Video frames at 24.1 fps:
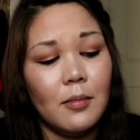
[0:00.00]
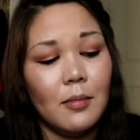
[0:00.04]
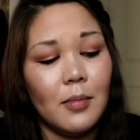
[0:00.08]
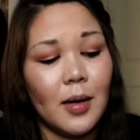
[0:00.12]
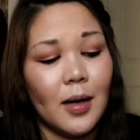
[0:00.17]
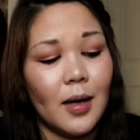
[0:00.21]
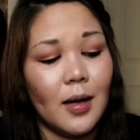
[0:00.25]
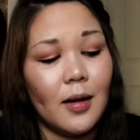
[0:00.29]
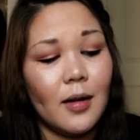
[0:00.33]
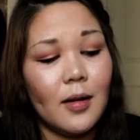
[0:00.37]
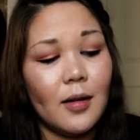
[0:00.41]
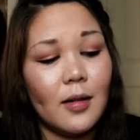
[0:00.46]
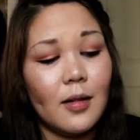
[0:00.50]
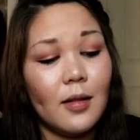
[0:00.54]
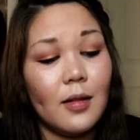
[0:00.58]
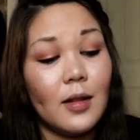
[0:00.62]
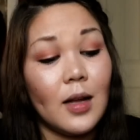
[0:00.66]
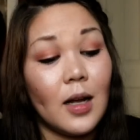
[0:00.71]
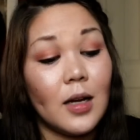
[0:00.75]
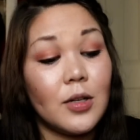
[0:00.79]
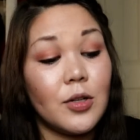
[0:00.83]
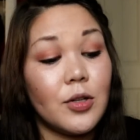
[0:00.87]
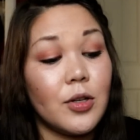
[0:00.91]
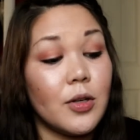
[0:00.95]
but
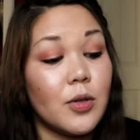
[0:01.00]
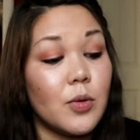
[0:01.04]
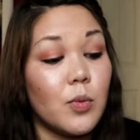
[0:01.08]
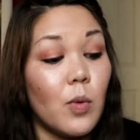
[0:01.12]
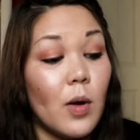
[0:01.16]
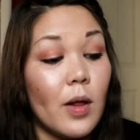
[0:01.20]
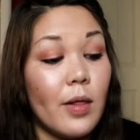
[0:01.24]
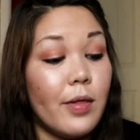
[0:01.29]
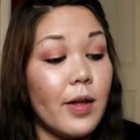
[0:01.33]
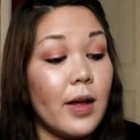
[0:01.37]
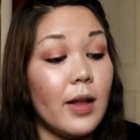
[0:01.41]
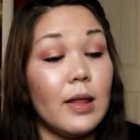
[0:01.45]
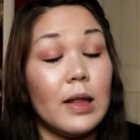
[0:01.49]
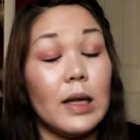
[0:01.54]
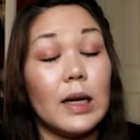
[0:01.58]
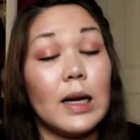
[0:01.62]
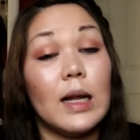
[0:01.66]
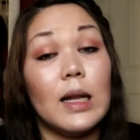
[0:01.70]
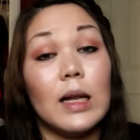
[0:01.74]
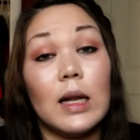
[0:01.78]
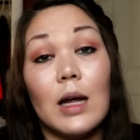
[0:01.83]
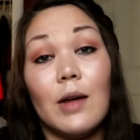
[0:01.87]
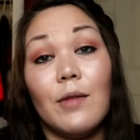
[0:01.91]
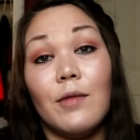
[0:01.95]
that's just one thing that
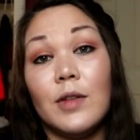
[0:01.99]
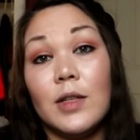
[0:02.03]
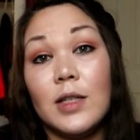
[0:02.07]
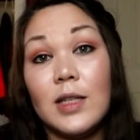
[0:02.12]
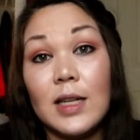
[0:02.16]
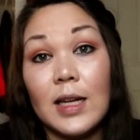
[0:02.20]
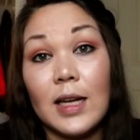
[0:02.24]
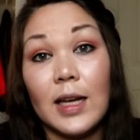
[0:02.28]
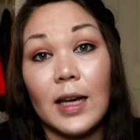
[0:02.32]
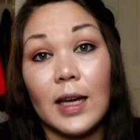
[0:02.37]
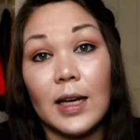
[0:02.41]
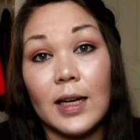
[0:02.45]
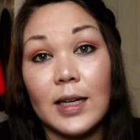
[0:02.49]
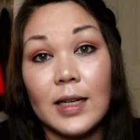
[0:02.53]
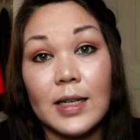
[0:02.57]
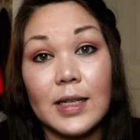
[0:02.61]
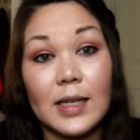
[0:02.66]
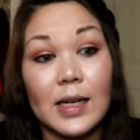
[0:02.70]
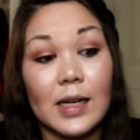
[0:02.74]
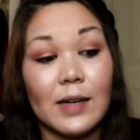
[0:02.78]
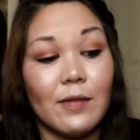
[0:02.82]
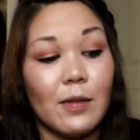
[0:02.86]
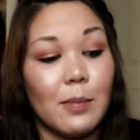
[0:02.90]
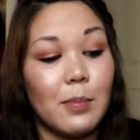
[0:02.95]
I love seeing
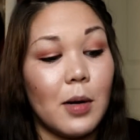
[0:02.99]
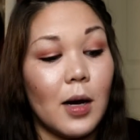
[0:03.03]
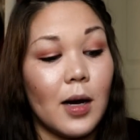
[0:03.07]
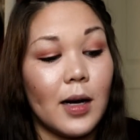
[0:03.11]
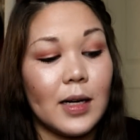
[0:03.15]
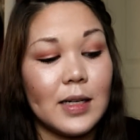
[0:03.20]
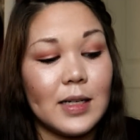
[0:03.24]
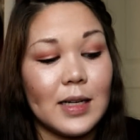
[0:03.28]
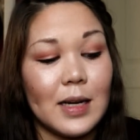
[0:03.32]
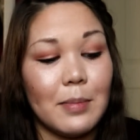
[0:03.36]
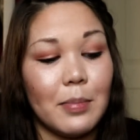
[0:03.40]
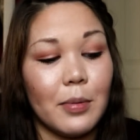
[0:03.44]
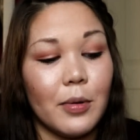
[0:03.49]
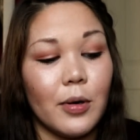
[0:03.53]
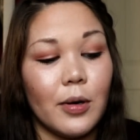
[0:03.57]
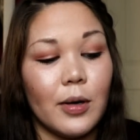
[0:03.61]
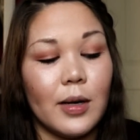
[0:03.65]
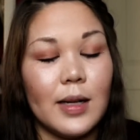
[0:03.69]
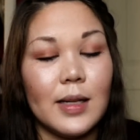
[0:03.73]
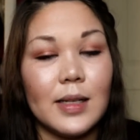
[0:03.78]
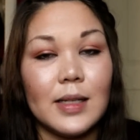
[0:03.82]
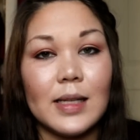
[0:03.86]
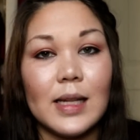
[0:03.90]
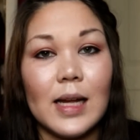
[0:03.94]
inside of a pocket
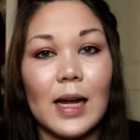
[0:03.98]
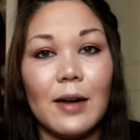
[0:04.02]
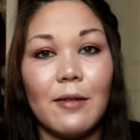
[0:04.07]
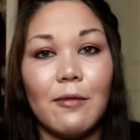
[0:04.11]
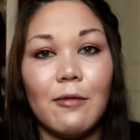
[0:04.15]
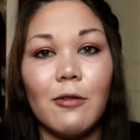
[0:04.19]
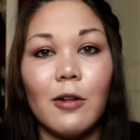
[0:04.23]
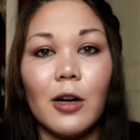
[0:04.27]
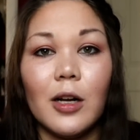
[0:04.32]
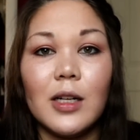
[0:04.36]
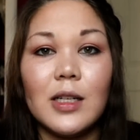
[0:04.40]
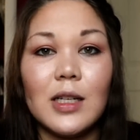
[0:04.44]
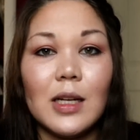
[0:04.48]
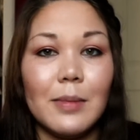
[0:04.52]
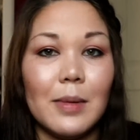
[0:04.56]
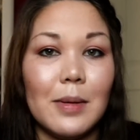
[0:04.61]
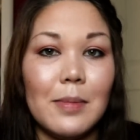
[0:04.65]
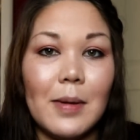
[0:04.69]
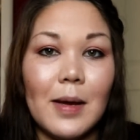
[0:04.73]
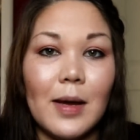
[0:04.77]
diaper, is that front tummy